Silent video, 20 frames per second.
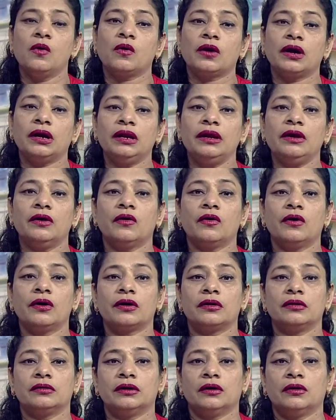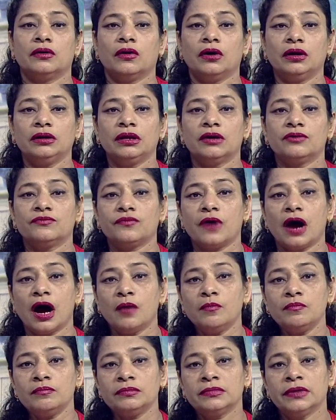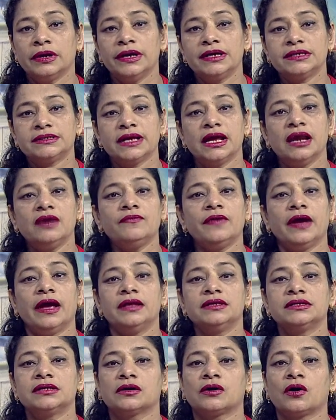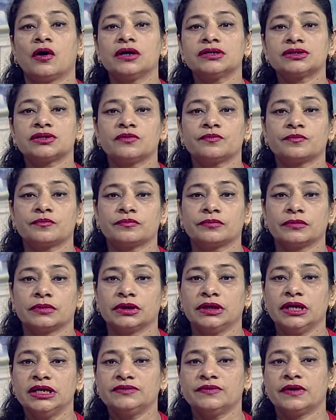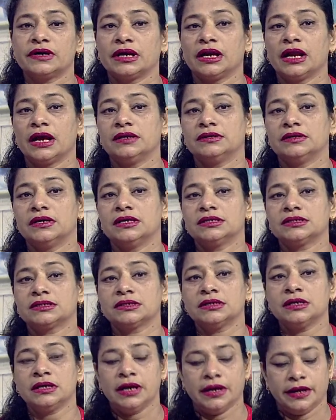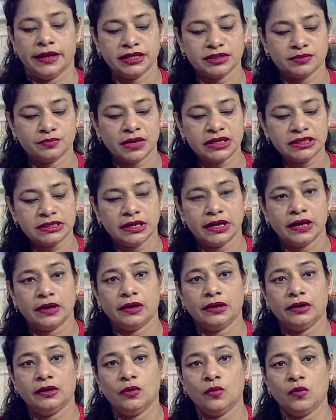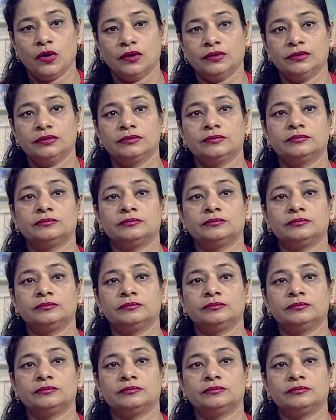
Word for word: locally or on the farm itself, hence the cost of these fertilizers is much lower.